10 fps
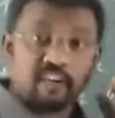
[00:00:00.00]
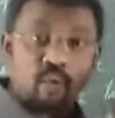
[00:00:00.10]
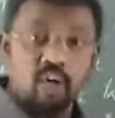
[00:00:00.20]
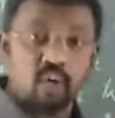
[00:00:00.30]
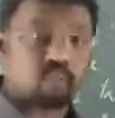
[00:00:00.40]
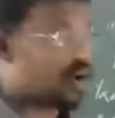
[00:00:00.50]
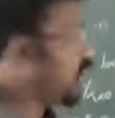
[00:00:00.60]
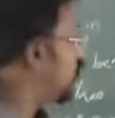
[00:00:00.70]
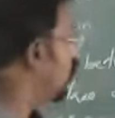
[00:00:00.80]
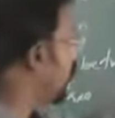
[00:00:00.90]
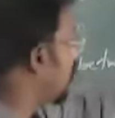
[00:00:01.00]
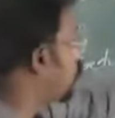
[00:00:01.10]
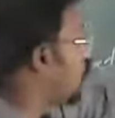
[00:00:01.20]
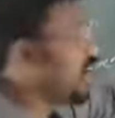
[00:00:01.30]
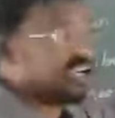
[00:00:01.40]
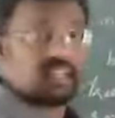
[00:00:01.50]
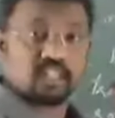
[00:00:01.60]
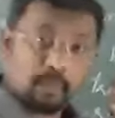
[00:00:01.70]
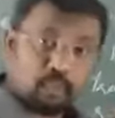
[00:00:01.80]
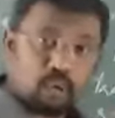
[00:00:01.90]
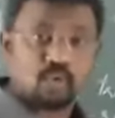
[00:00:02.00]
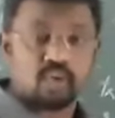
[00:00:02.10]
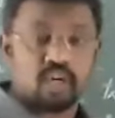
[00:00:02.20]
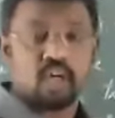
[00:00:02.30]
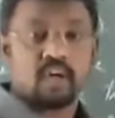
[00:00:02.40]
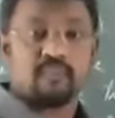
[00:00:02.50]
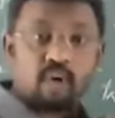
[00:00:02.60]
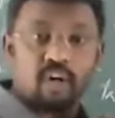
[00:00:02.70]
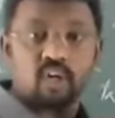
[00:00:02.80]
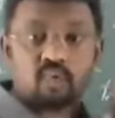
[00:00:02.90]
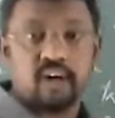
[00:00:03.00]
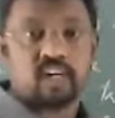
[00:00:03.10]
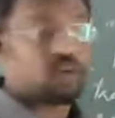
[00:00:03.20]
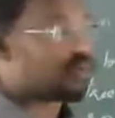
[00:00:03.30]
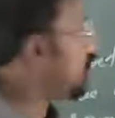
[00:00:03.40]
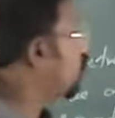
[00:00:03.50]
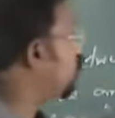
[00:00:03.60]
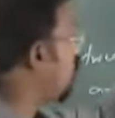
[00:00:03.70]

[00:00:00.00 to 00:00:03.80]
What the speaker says: you want to find out here y, suppose if you want to find out here